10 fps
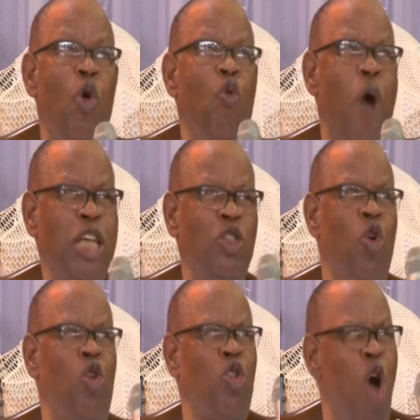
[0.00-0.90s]
When
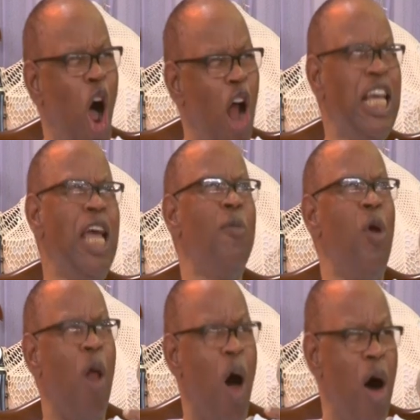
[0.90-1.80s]
you call
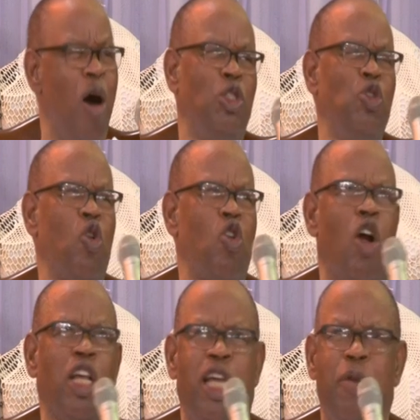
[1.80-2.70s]
him Lord, you
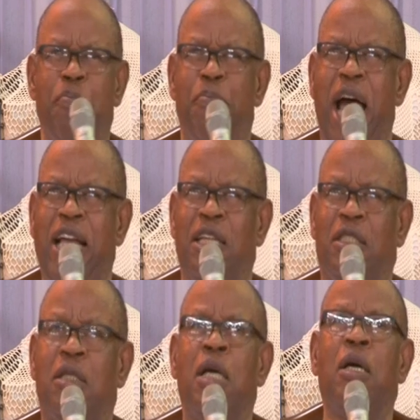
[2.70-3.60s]
call him by
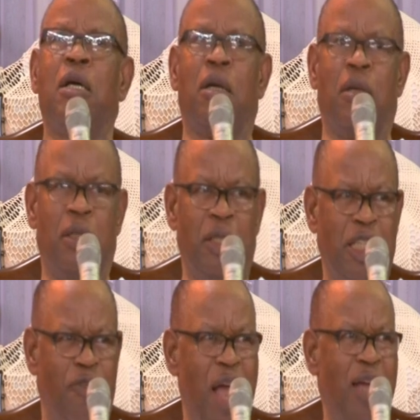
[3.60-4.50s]
his
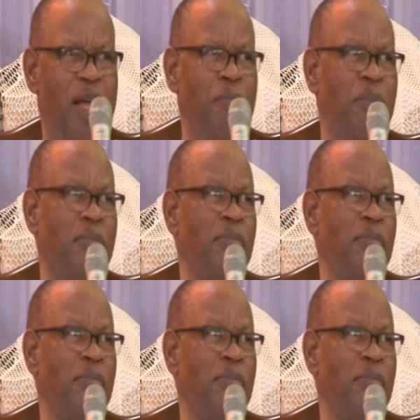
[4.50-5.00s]
divine name.